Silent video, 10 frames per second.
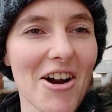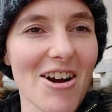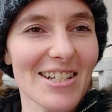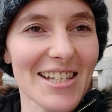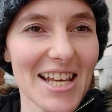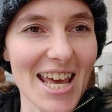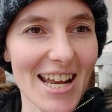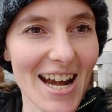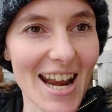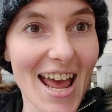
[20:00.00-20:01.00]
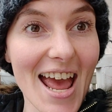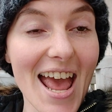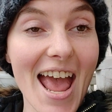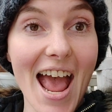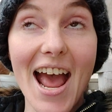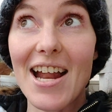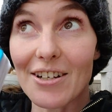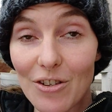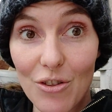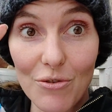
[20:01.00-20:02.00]
our skin
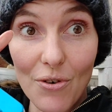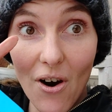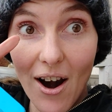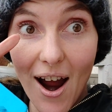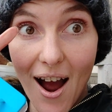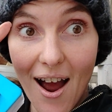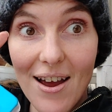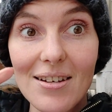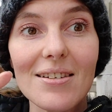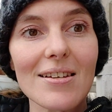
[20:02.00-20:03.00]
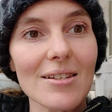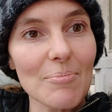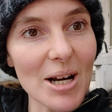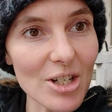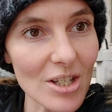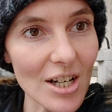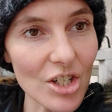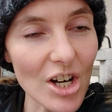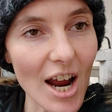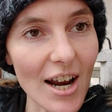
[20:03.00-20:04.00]
and through our eyes, as much
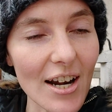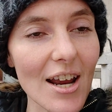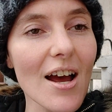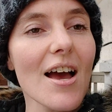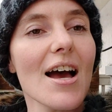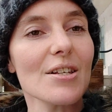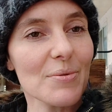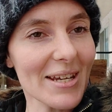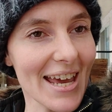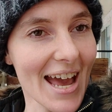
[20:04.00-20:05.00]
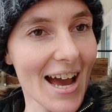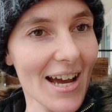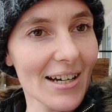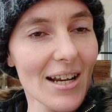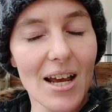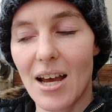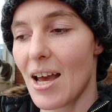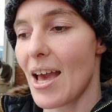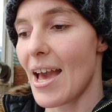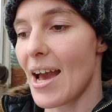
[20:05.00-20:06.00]
sunshine as we can.
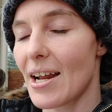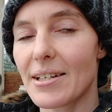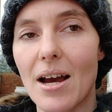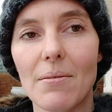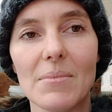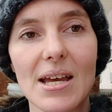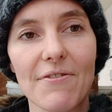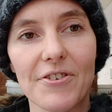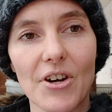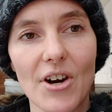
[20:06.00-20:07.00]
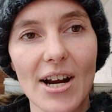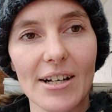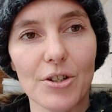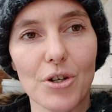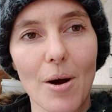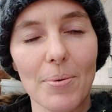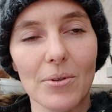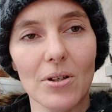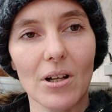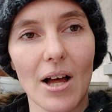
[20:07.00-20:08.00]
And if you're in a
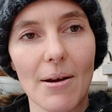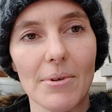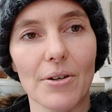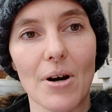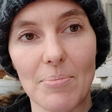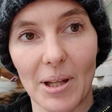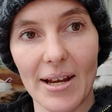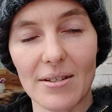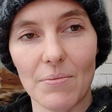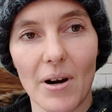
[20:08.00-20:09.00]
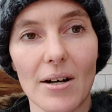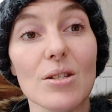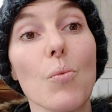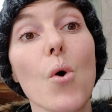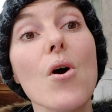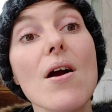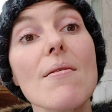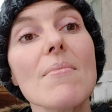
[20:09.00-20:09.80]
tropical climate or a place where it's warm,